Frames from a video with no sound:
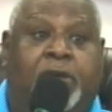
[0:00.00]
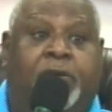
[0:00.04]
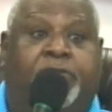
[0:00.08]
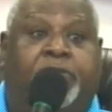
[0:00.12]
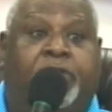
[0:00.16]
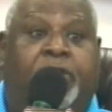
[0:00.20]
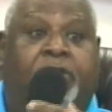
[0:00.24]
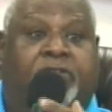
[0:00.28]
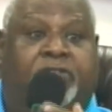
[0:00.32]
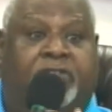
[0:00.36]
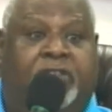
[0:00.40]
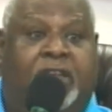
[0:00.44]

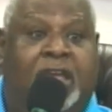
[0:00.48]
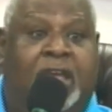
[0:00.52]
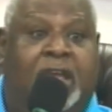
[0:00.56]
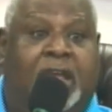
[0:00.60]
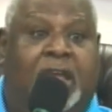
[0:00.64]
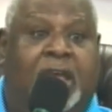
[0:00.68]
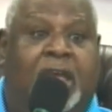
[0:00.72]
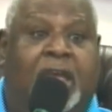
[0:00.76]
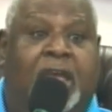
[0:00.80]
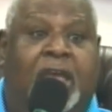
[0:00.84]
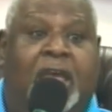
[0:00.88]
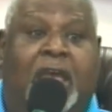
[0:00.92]
their sick.
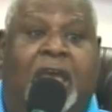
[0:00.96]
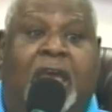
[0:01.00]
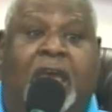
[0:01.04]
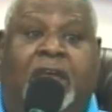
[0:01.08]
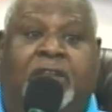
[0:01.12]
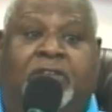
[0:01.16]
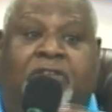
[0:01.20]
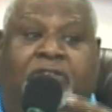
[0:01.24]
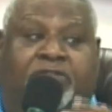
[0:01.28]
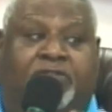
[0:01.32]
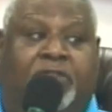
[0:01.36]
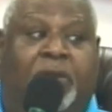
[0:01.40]

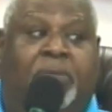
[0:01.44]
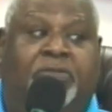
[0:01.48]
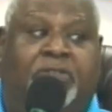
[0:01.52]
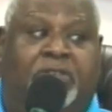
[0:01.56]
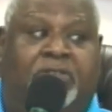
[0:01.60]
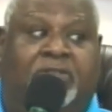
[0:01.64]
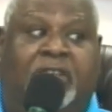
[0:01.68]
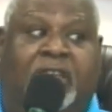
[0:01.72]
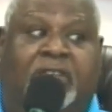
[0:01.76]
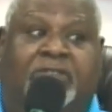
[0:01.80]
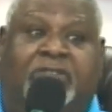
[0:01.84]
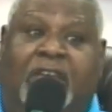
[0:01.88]
And the scripture
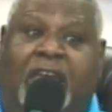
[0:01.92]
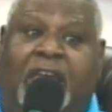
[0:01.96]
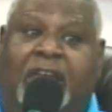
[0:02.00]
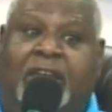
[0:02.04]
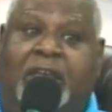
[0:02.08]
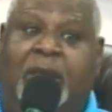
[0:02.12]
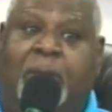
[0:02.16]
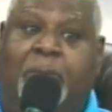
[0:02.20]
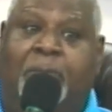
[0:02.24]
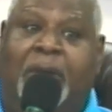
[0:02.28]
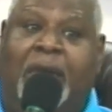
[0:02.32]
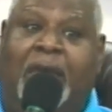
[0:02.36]
says he had
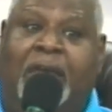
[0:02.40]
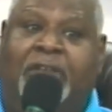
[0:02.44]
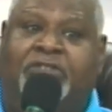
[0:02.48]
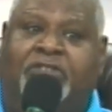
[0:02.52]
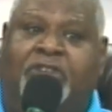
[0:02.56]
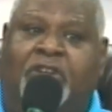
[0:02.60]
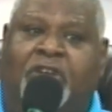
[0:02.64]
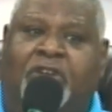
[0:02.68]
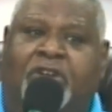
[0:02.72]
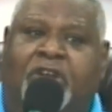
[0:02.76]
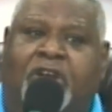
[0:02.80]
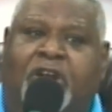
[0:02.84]
compassion
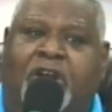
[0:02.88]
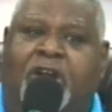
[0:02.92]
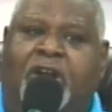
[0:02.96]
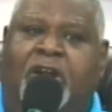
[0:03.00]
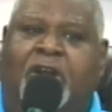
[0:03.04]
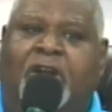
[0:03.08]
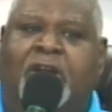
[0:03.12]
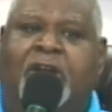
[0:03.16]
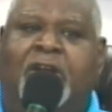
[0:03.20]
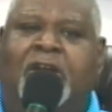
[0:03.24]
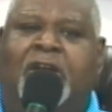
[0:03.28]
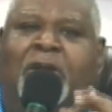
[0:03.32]
on her.